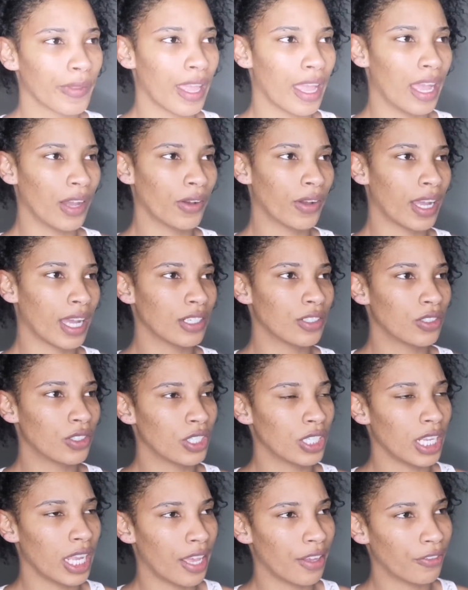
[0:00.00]
Our
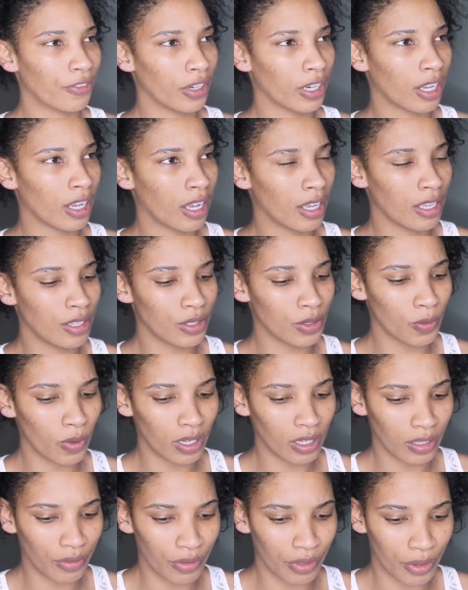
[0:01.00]
country, Africa, is
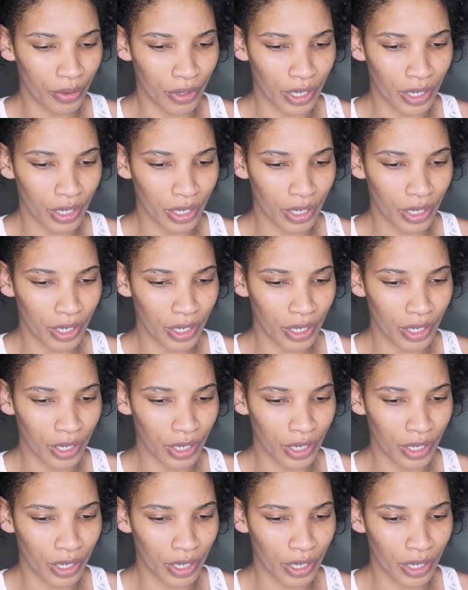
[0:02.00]
one of the